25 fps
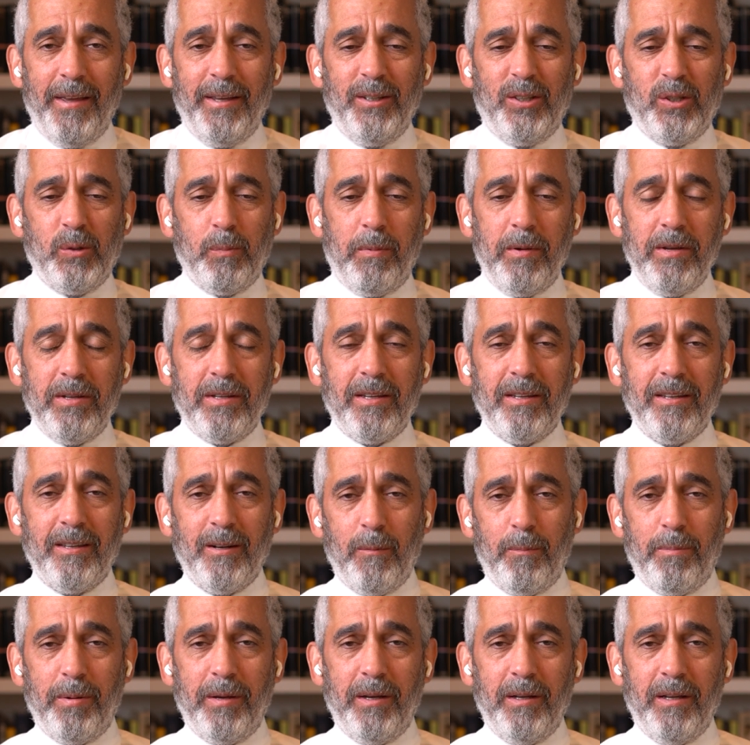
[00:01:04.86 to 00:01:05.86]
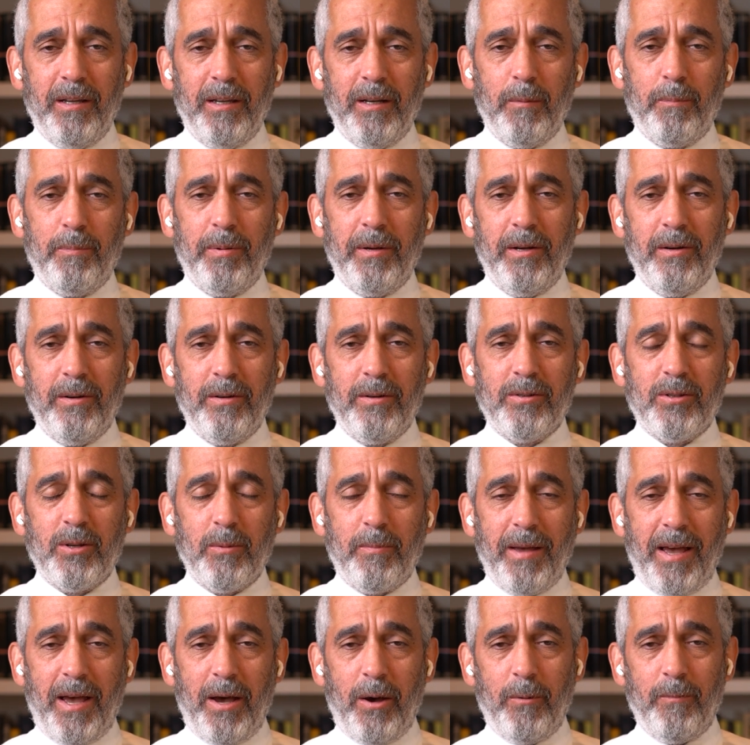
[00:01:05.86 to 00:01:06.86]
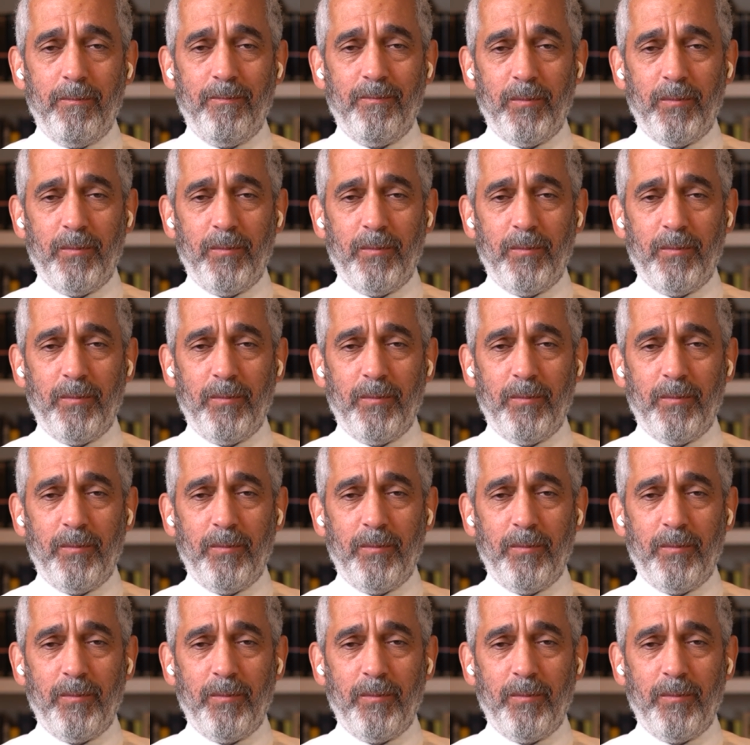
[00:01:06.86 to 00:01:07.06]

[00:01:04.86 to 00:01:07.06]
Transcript: he's speaking, it, ap- it appears, about